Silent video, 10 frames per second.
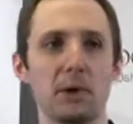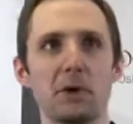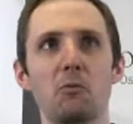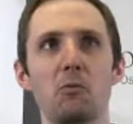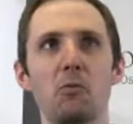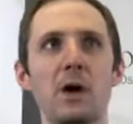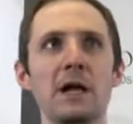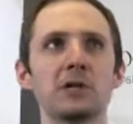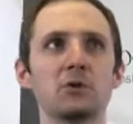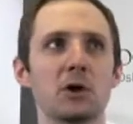But
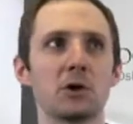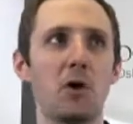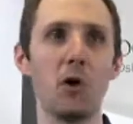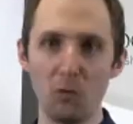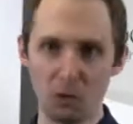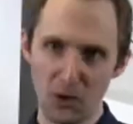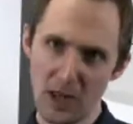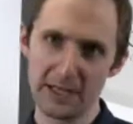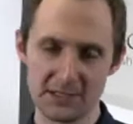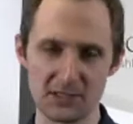when you are
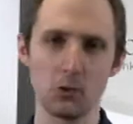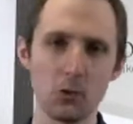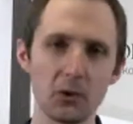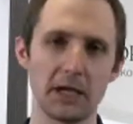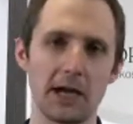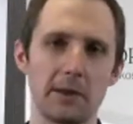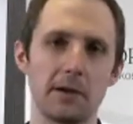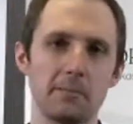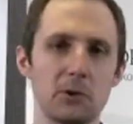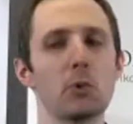relying solely on
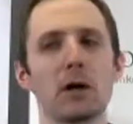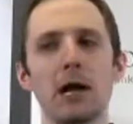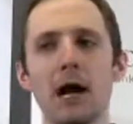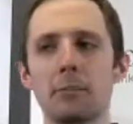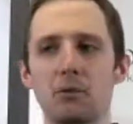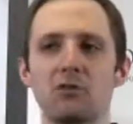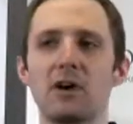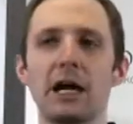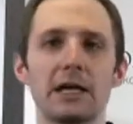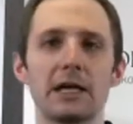them, you are not
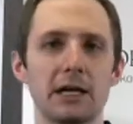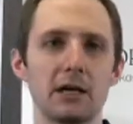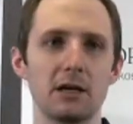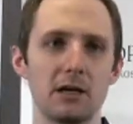providing